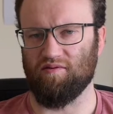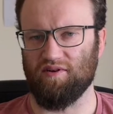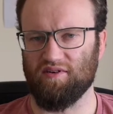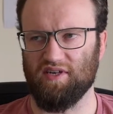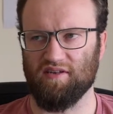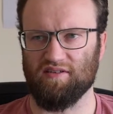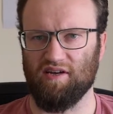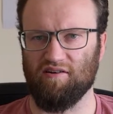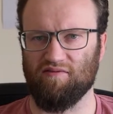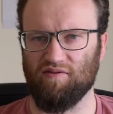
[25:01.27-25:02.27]
want you to take a day
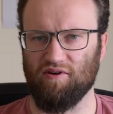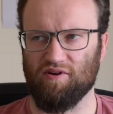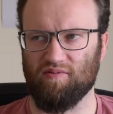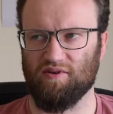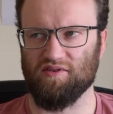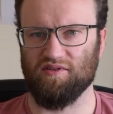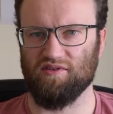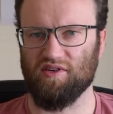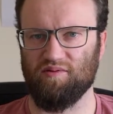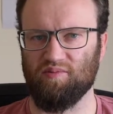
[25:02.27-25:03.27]
off work because it's
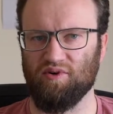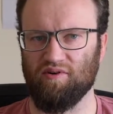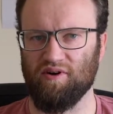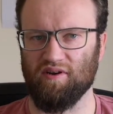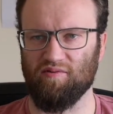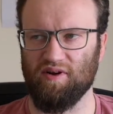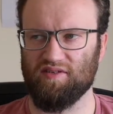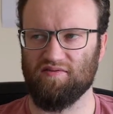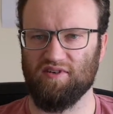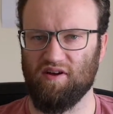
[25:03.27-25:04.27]
just going to be boring and a
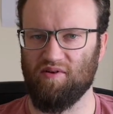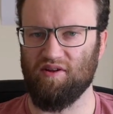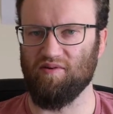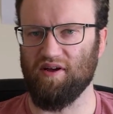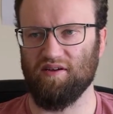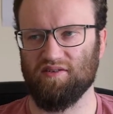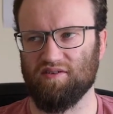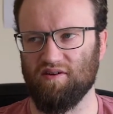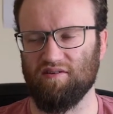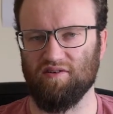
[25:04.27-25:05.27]
waste of time anyway,
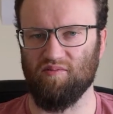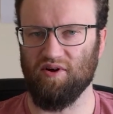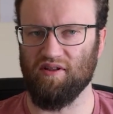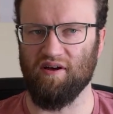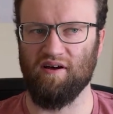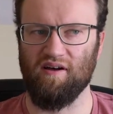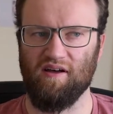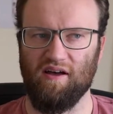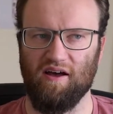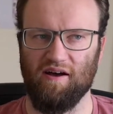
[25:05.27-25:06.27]
so don't bother.
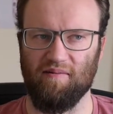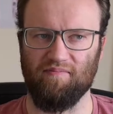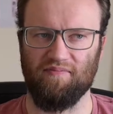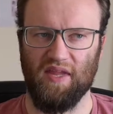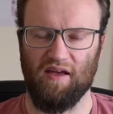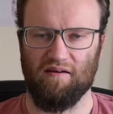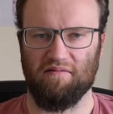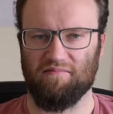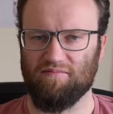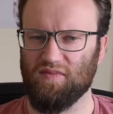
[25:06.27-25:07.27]

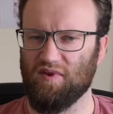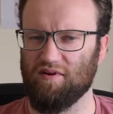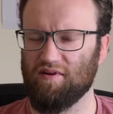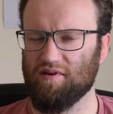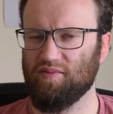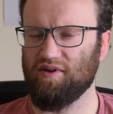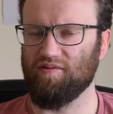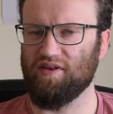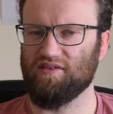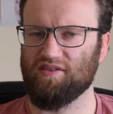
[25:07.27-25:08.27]
Not a complete
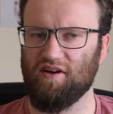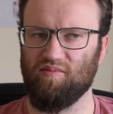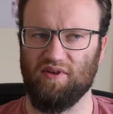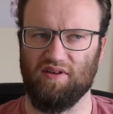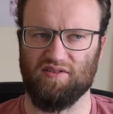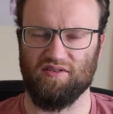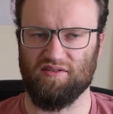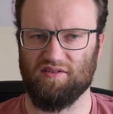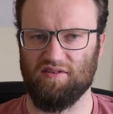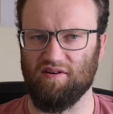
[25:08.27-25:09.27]
waste of time, but that's
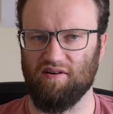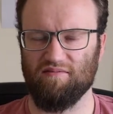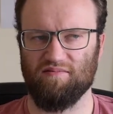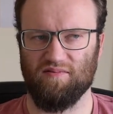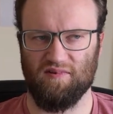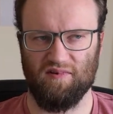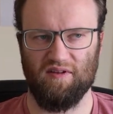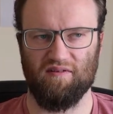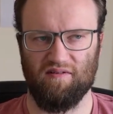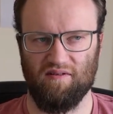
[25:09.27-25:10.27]
just,
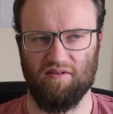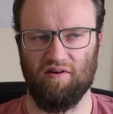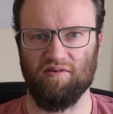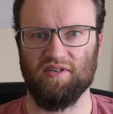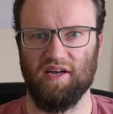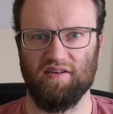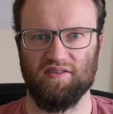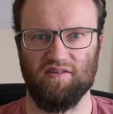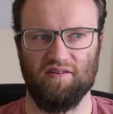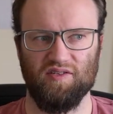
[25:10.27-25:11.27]
long days
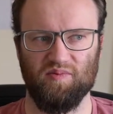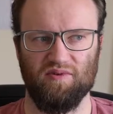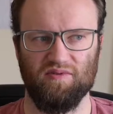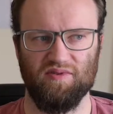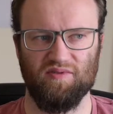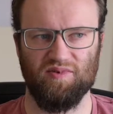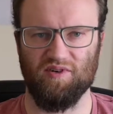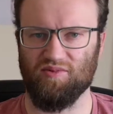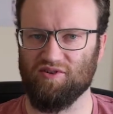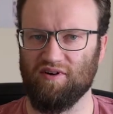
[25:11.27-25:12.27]
at the hospitals, which
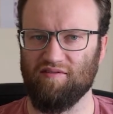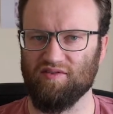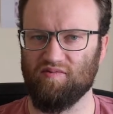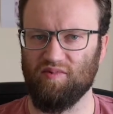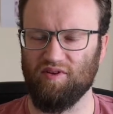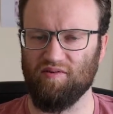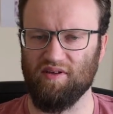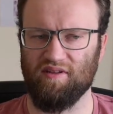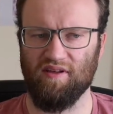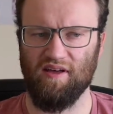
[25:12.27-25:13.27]
I'm sure everyone's familiar with.